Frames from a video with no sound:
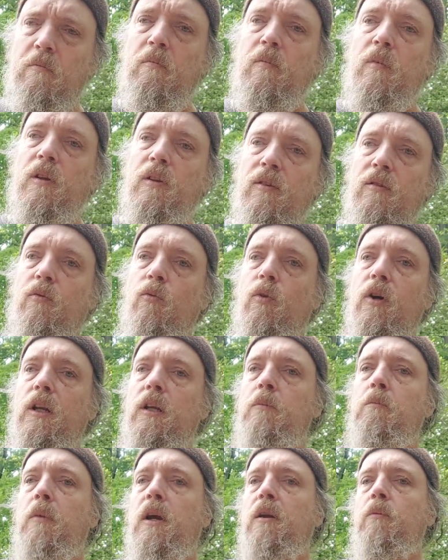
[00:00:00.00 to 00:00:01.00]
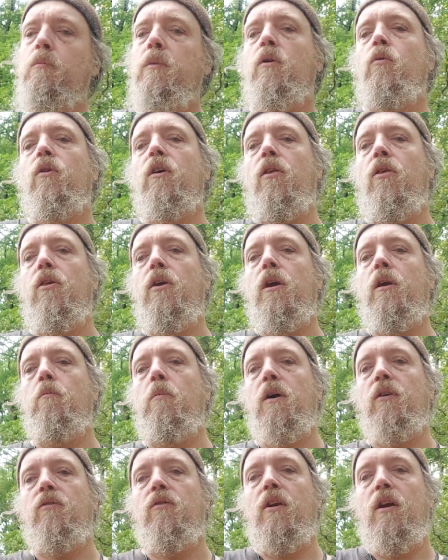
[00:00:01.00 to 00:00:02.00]
it really made me rethink
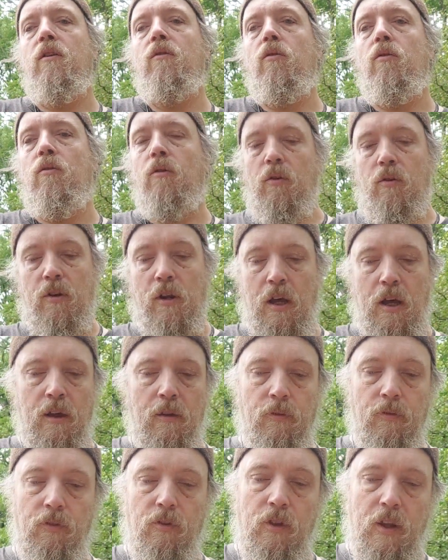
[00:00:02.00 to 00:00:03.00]
my stand on knives.